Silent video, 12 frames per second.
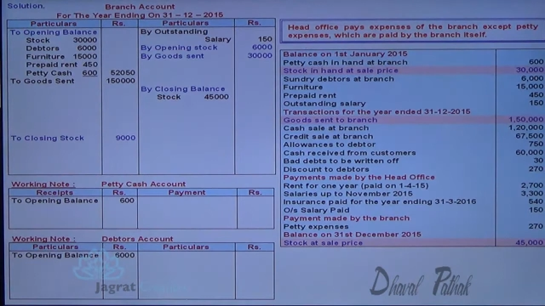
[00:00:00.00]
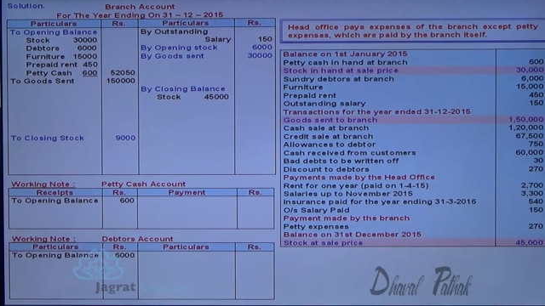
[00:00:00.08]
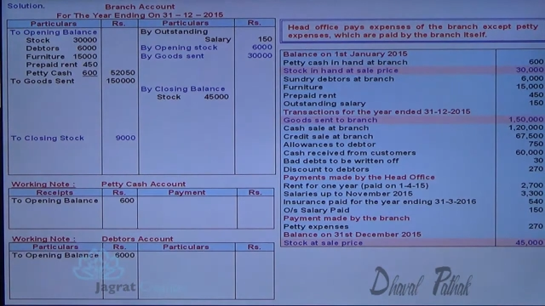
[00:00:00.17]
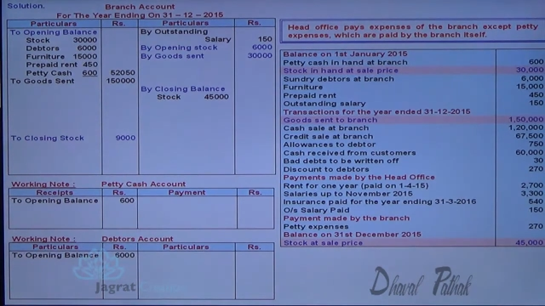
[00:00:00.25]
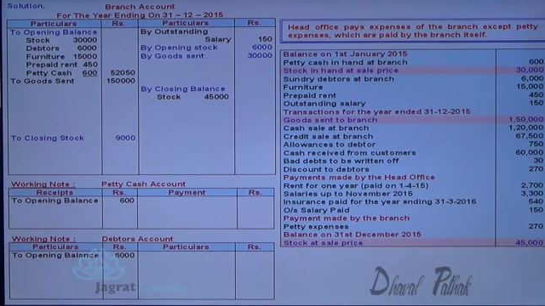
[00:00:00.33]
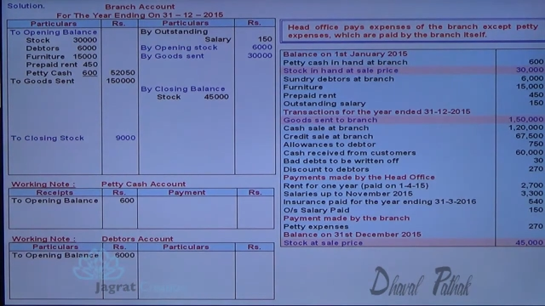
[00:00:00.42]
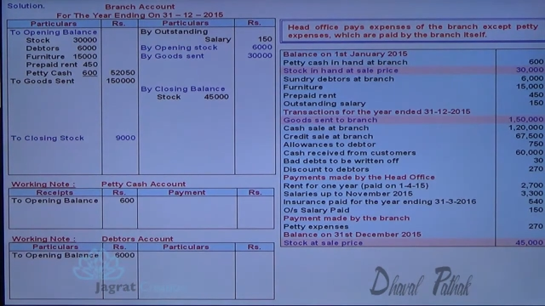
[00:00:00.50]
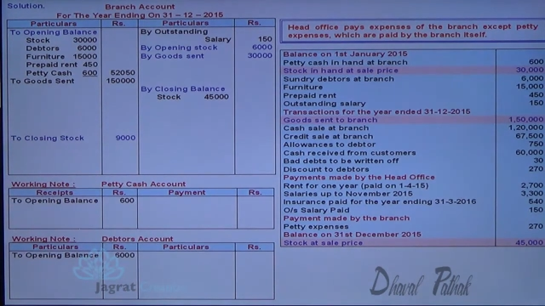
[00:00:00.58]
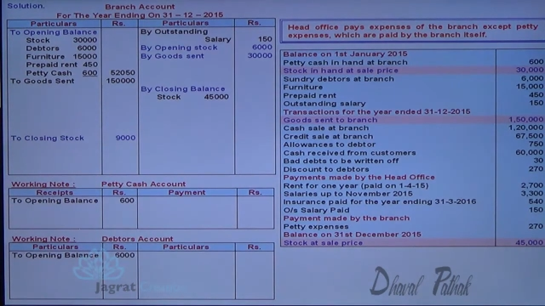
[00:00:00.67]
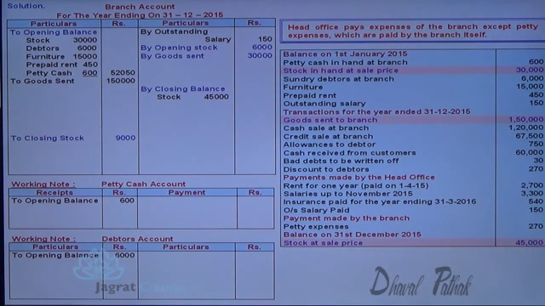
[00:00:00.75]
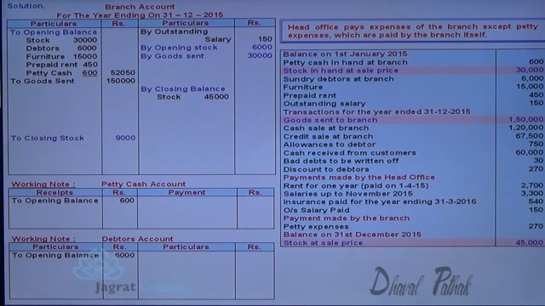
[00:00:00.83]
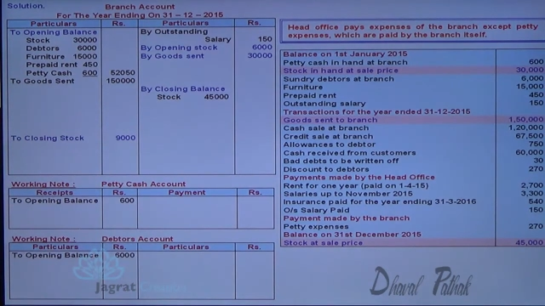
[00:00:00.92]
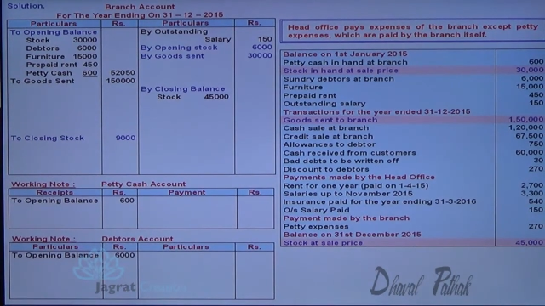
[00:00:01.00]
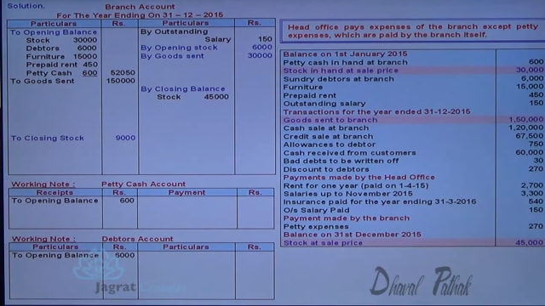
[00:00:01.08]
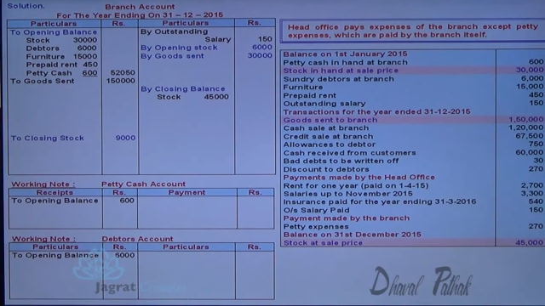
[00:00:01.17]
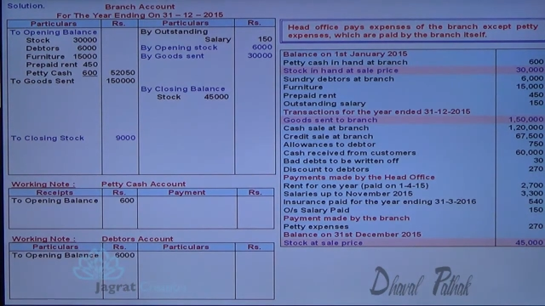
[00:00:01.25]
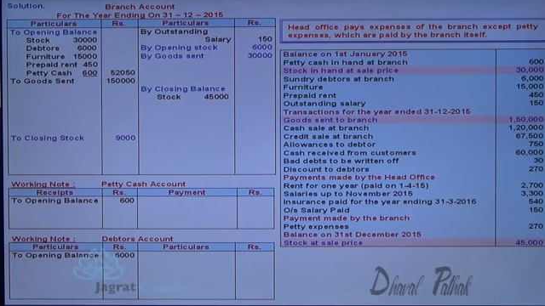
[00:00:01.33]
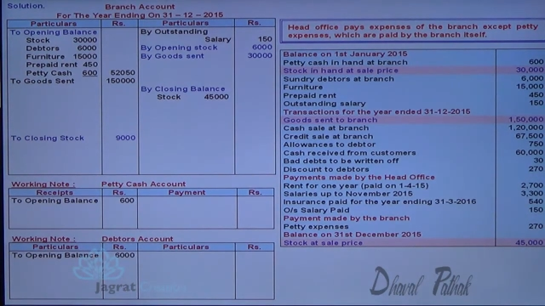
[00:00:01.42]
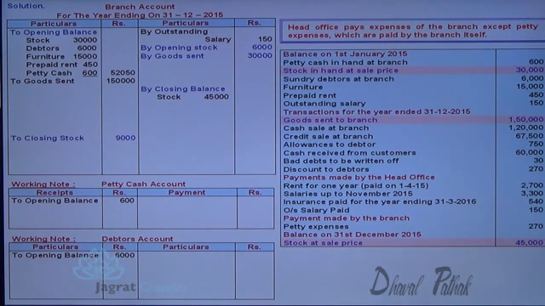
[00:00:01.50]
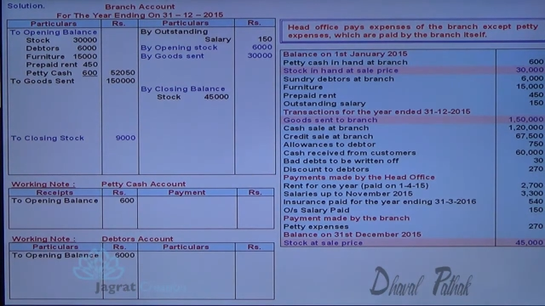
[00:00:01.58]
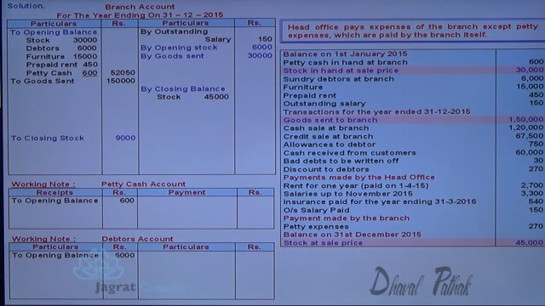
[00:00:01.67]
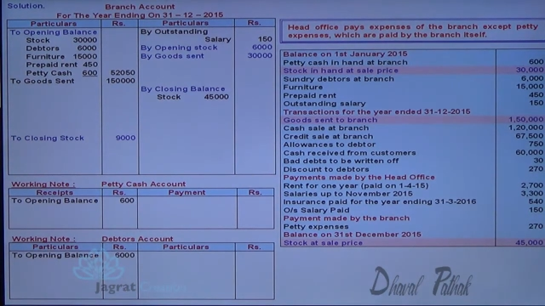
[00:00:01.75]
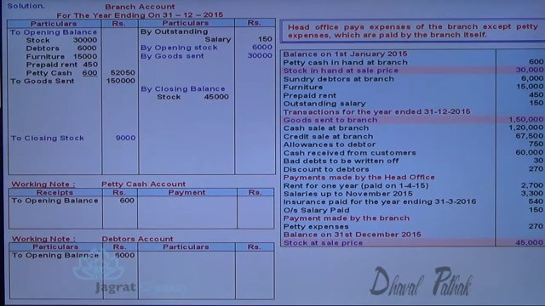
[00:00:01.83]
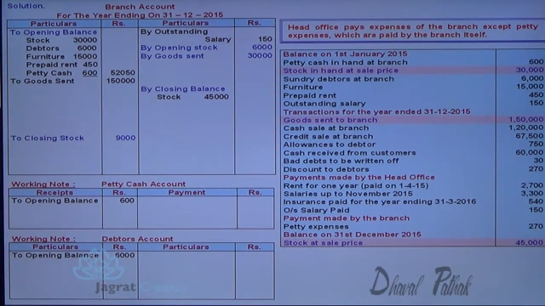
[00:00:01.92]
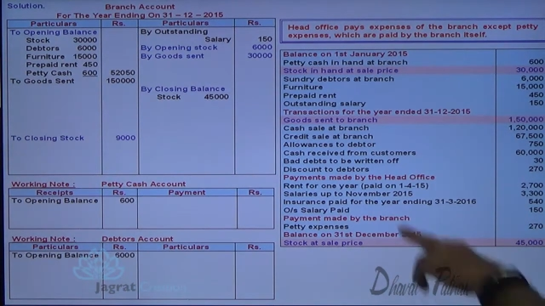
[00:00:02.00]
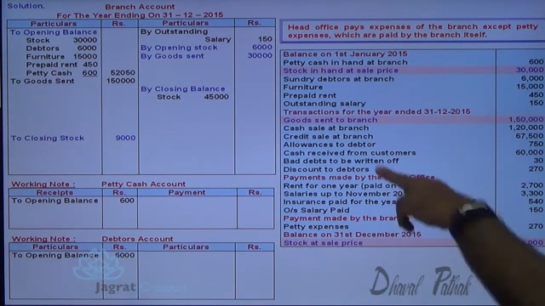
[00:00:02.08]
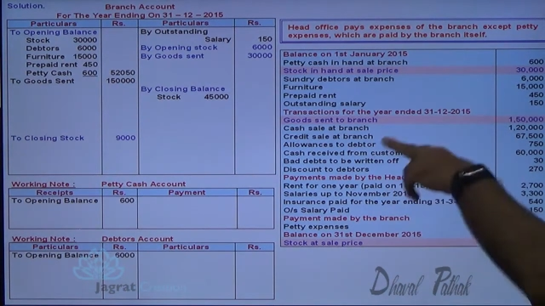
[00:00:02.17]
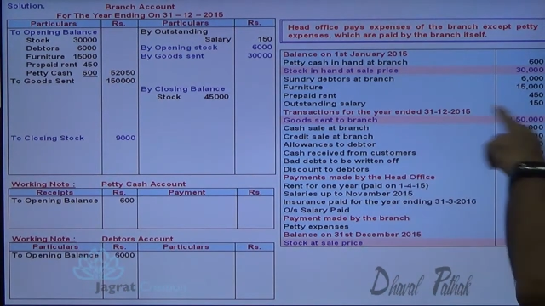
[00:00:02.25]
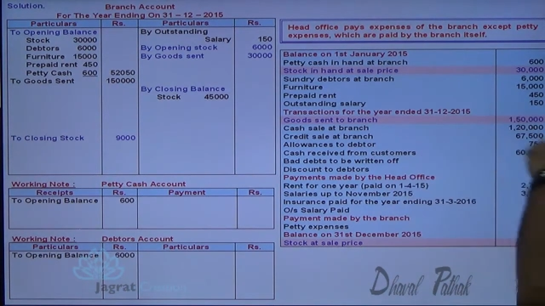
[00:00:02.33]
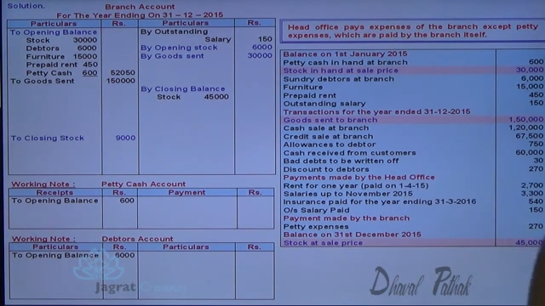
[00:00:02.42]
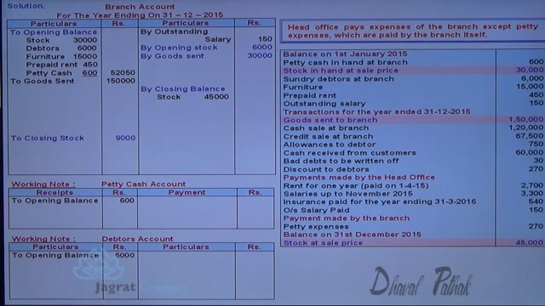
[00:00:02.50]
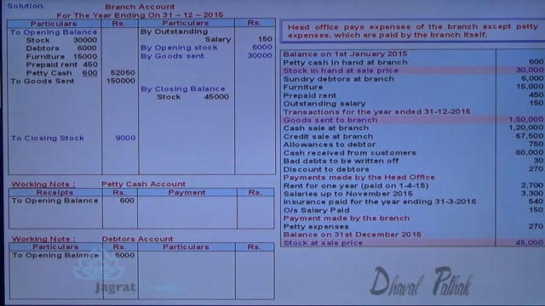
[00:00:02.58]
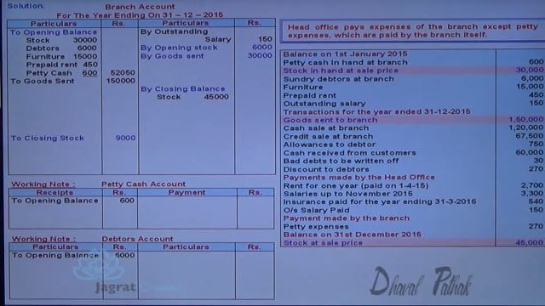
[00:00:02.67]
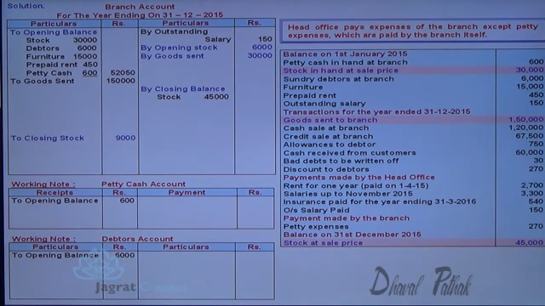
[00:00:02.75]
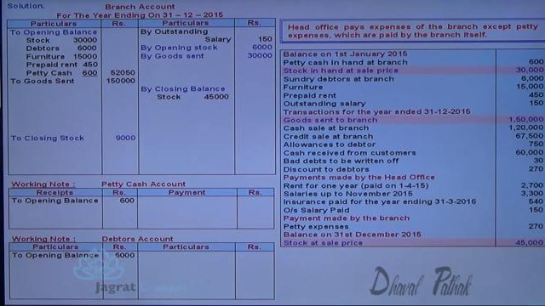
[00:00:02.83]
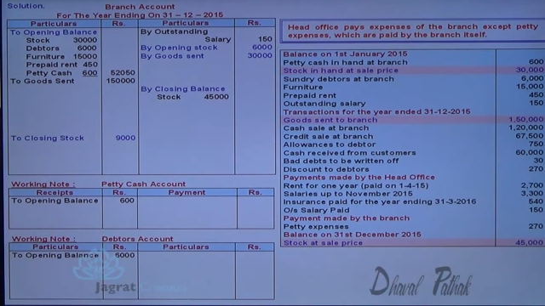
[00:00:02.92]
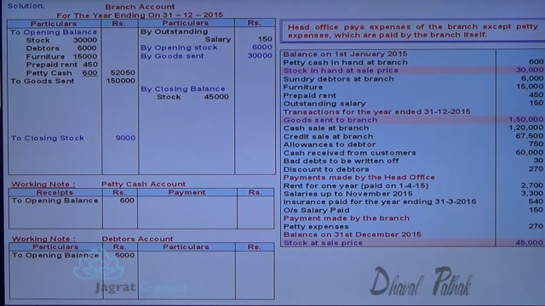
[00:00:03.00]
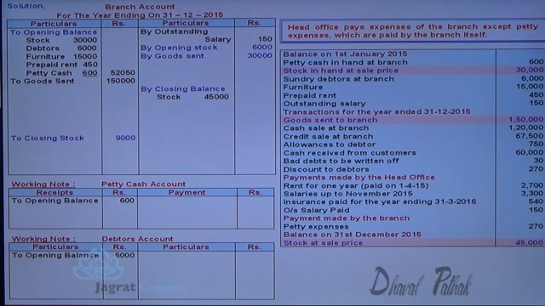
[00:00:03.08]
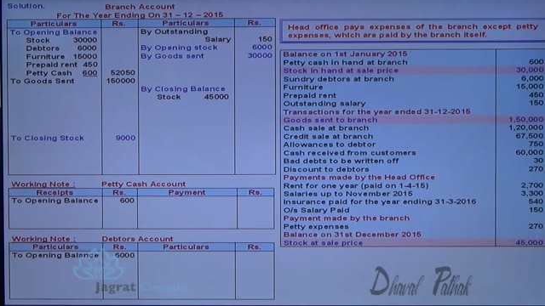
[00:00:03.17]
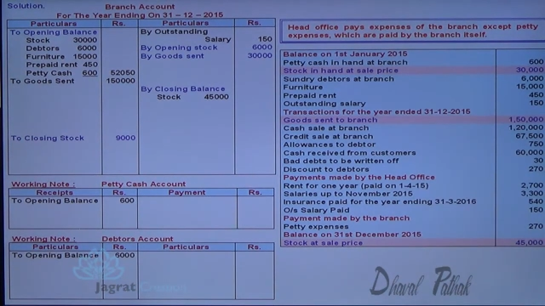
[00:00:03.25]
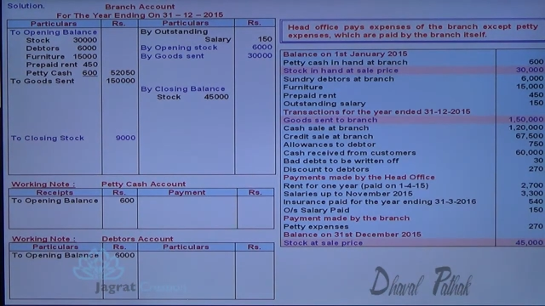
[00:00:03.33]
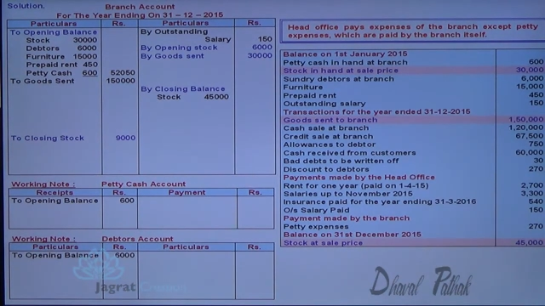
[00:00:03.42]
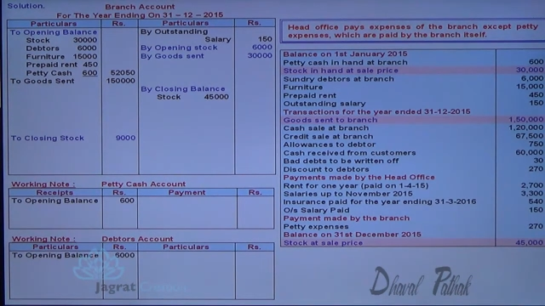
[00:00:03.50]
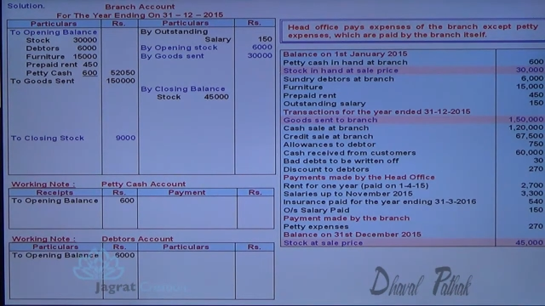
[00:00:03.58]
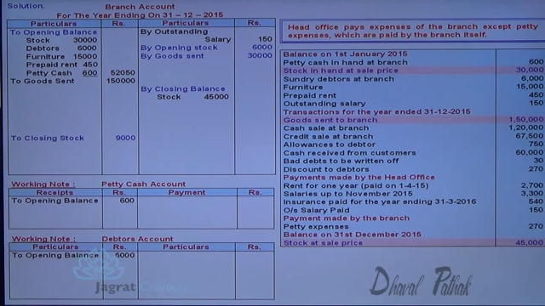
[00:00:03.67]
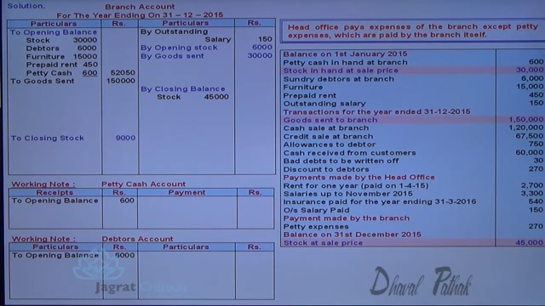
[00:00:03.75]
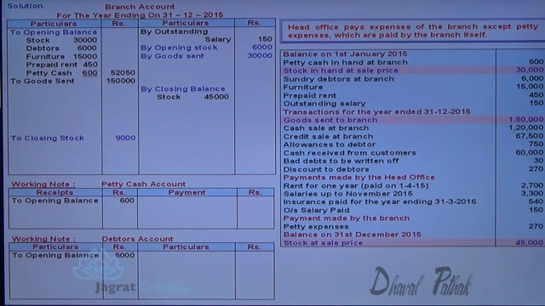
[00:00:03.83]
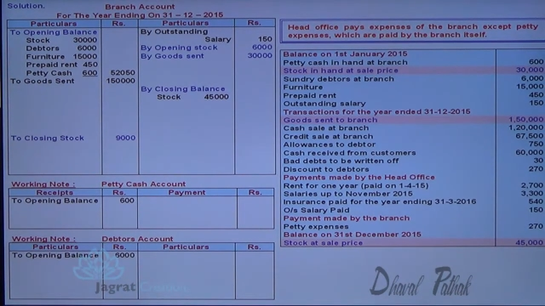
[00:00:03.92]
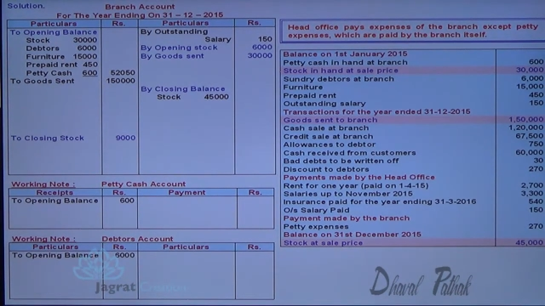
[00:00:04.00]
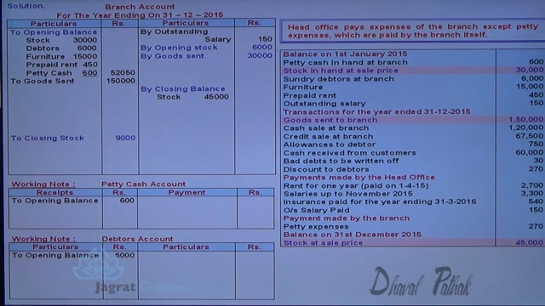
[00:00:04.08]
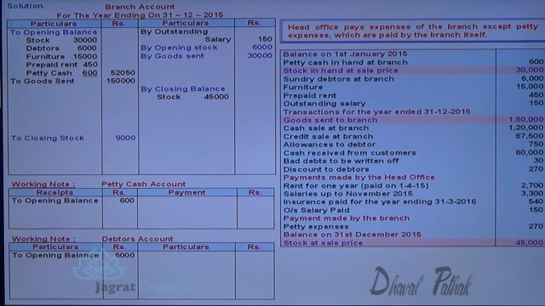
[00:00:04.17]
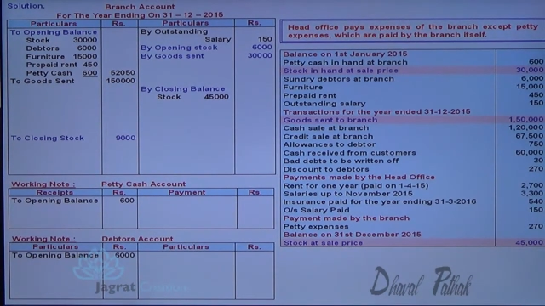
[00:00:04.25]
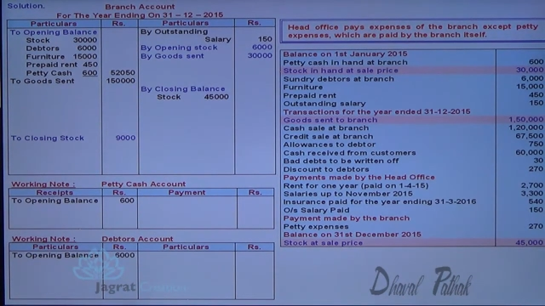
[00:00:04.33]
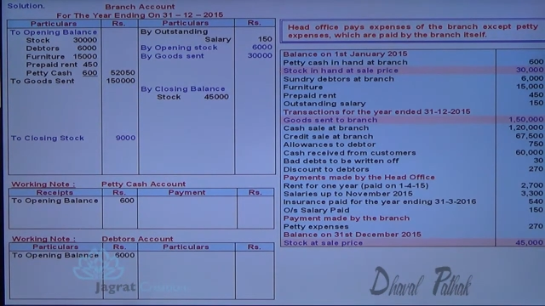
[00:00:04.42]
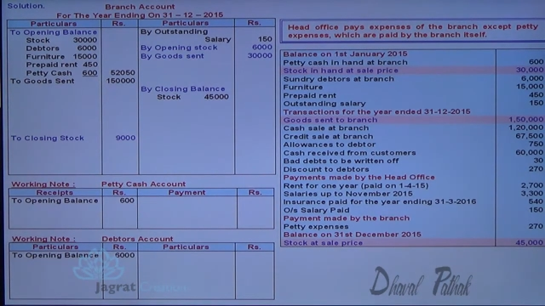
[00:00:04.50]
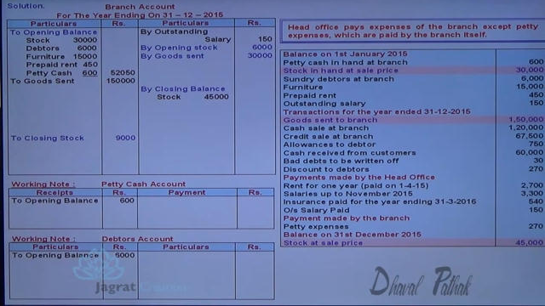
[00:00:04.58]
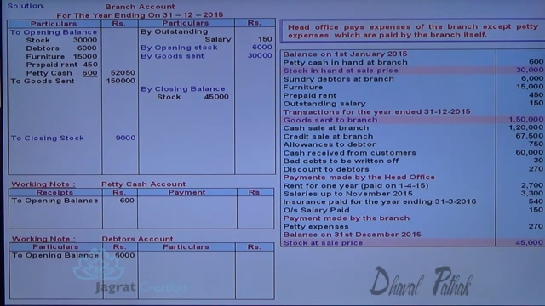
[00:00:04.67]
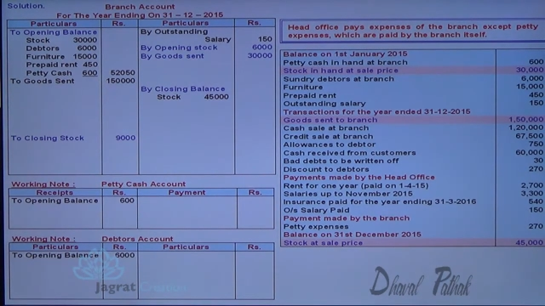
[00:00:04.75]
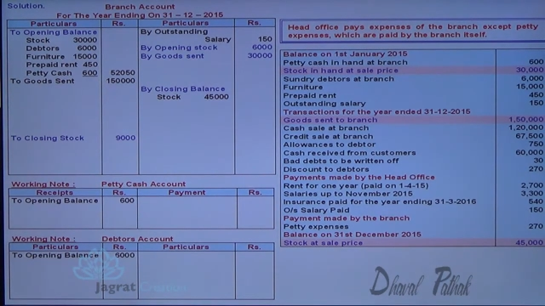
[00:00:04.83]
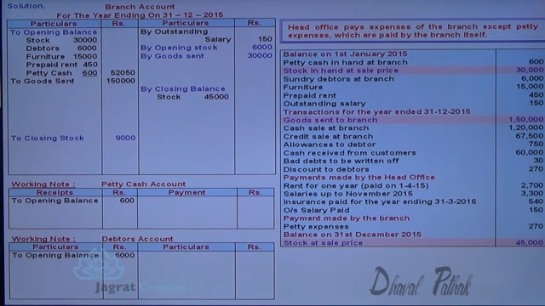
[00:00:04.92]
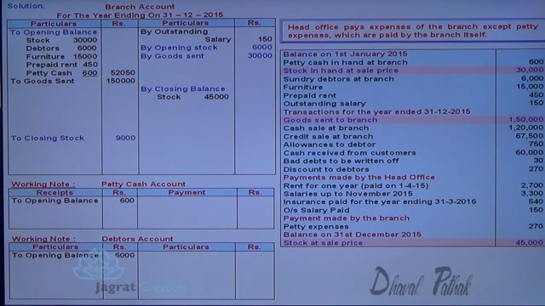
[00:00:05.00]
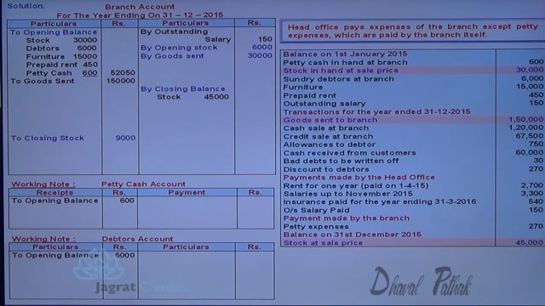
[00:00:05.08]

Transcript: [unreadable: no face in view]